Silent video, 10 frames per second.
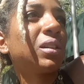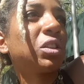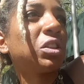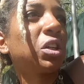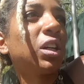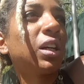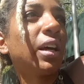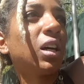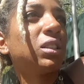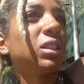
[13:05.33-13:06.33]
She's gonna
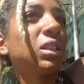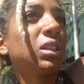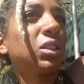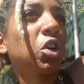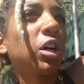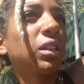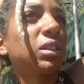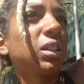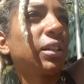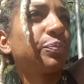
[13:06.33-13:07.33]
get under Cardi's
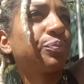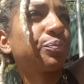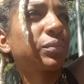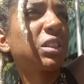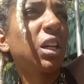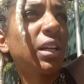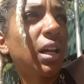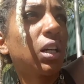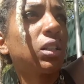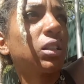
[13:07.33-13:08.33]
skin. It's gonna
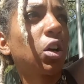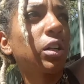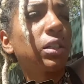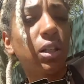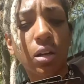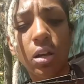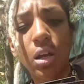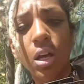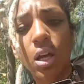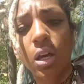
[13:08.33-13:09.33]
get under Cardi's skin.
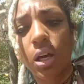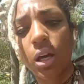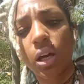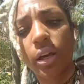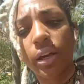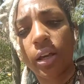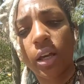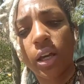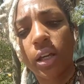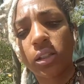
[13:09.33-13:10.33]

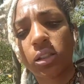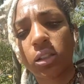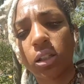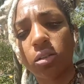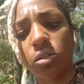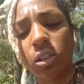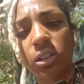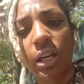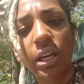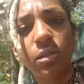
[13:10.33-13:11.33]
It's
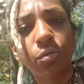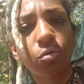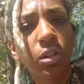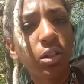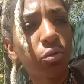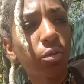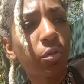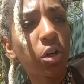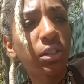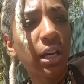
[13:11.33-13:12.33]
this
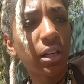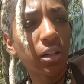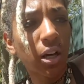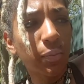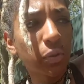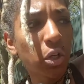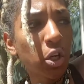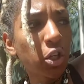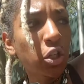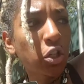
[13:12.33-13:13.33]
reverse King of Cups
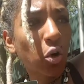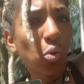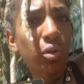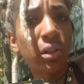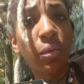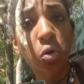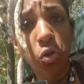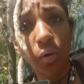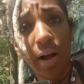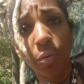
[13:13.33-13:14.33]
shows
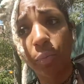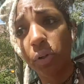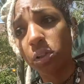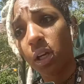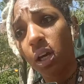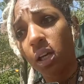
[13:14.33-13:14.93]
emotional outbursts,